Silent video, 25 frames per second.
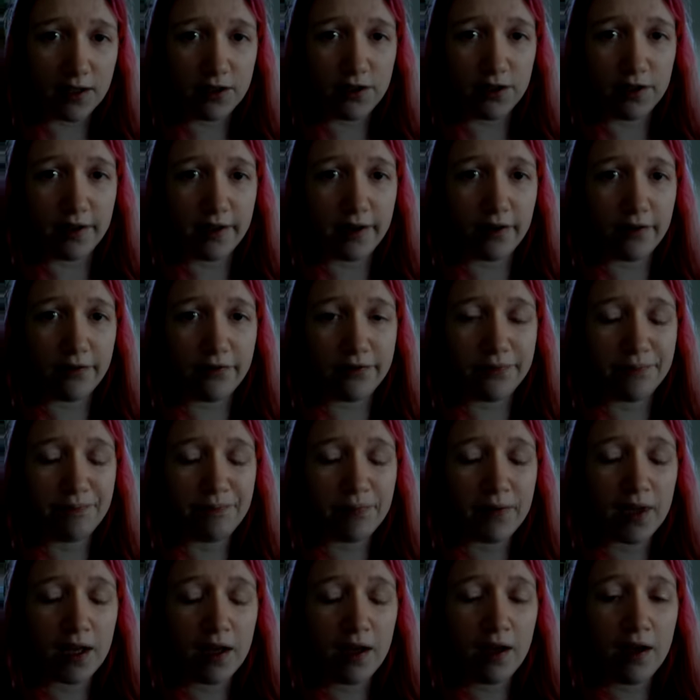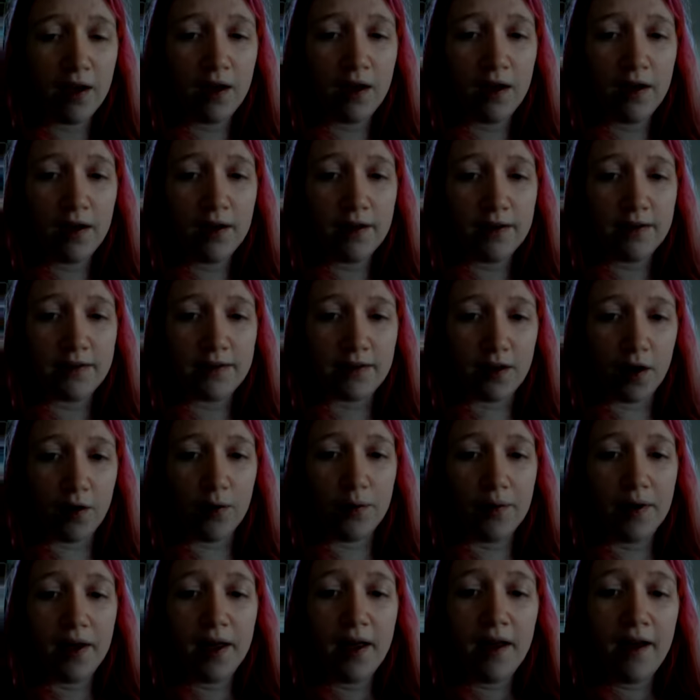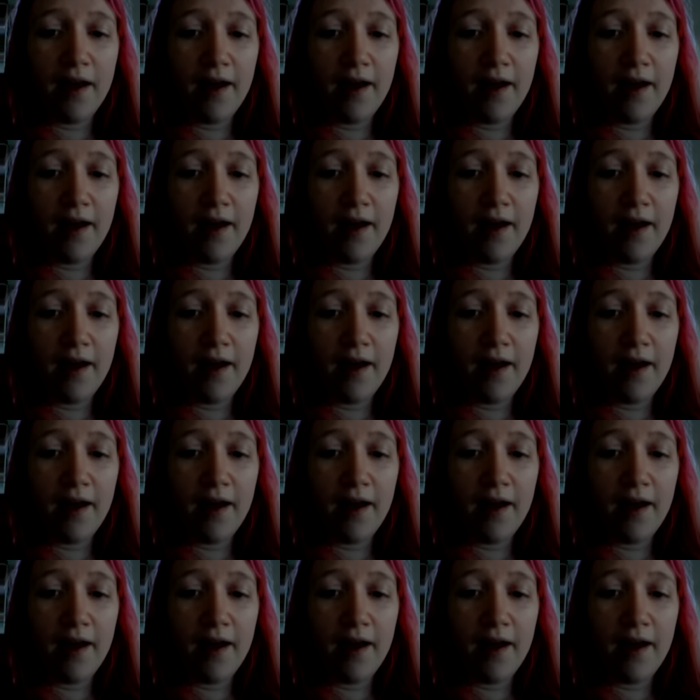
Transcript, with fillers: So, um,